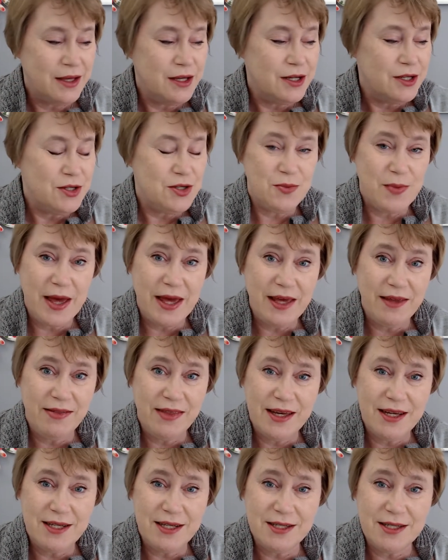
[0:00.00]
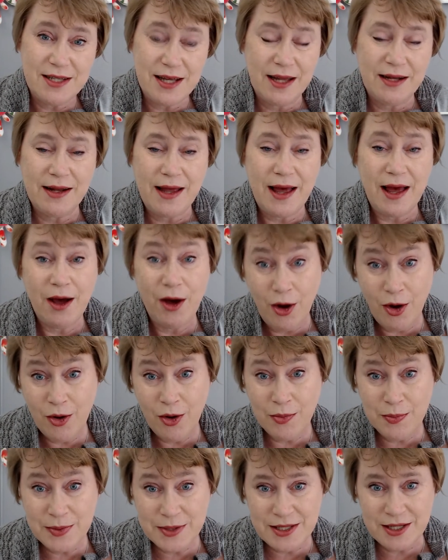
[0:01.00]
to make this, and I
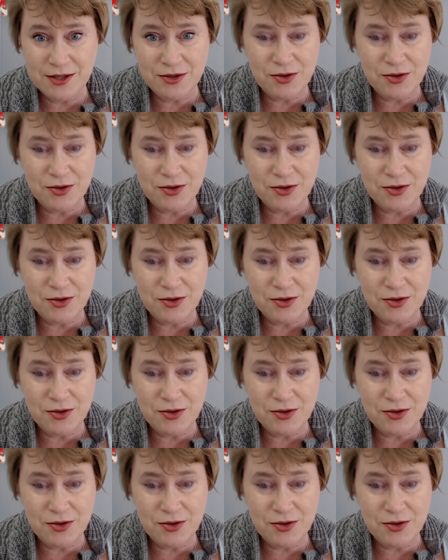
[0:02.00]
hope it's